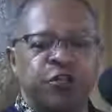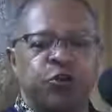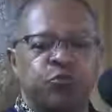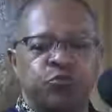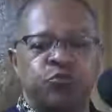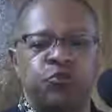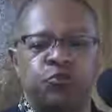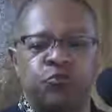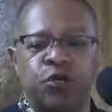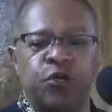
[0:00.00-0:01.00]
know who in
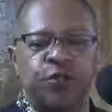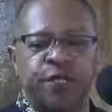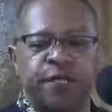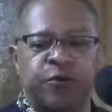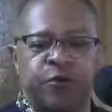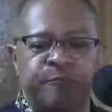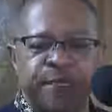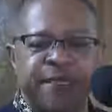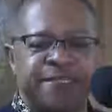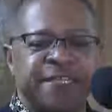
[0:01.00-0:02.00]
the world they're going to
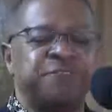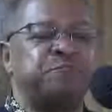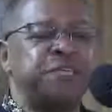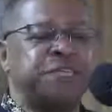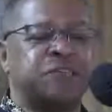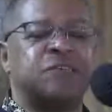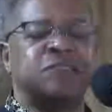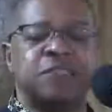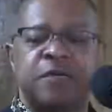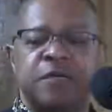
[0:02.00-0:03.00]
meet just
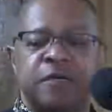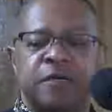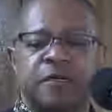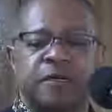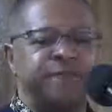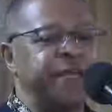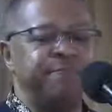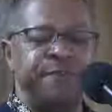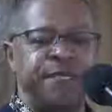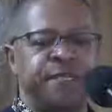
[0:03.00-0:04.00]
because of
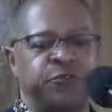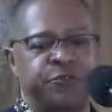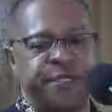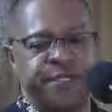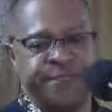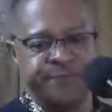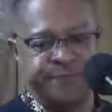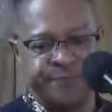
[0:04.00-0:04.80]
that mean green.